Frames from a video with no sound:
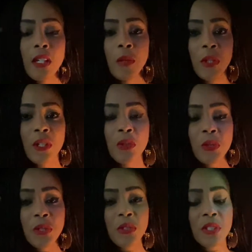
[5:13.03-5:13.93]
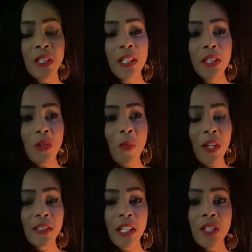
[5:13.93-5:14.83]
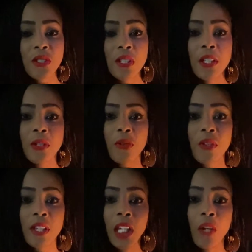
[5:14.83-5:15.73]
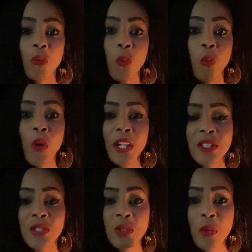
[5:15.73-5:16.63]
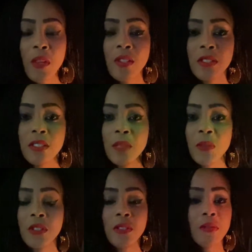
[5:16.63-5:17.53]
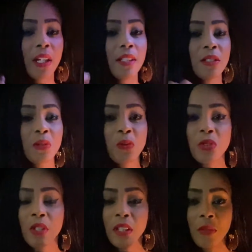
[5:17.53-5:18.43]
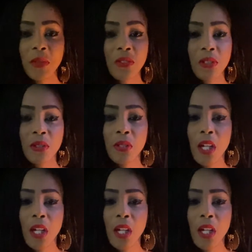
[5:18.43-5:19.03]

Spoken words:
Because when you're sitting in your meditation and you're thinking of what you want this demon to do, ideas will start coming to you.